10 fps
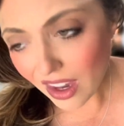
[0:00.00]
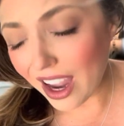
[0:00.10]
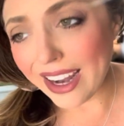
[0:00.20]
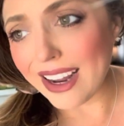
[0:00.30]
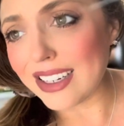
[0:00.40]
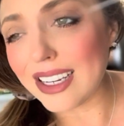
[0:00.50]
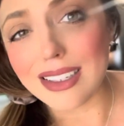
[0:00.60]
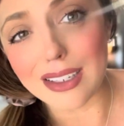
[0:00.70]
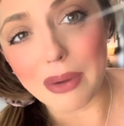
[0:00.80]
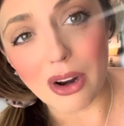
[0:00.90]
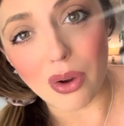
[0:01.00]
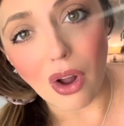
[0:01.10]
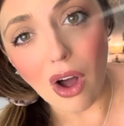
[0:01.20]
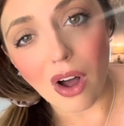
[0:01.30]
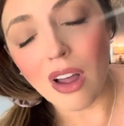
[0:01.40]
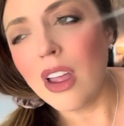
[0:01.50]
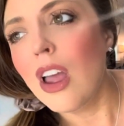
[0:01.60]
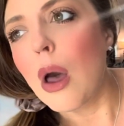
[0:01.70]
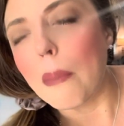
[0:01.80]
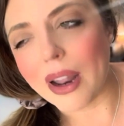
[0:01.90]
I can't taste the tomato at all,
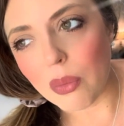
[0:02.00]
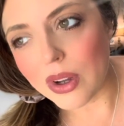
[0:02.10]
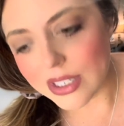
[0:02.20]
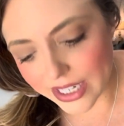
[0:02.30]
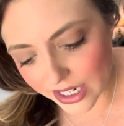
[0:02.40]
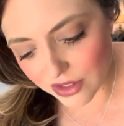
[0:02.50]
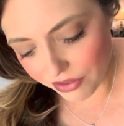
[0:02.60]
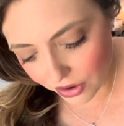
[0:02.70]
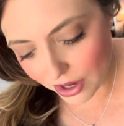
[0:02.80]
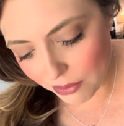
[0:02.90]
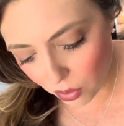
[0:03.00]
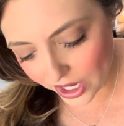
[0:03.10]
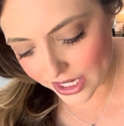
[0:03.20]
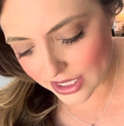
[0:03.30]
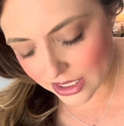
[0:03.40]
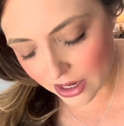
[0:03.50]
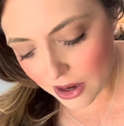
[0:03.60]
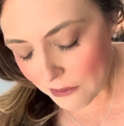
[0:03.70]
but I will say it's very moist.